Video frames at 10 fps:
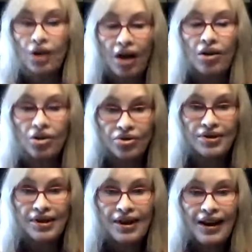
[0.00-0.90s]
colors
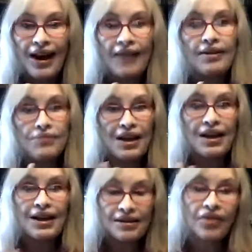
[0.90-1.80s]
and the
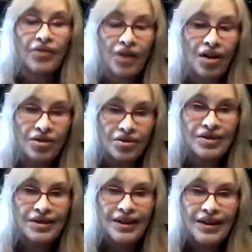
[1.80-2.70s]
meanings of colors.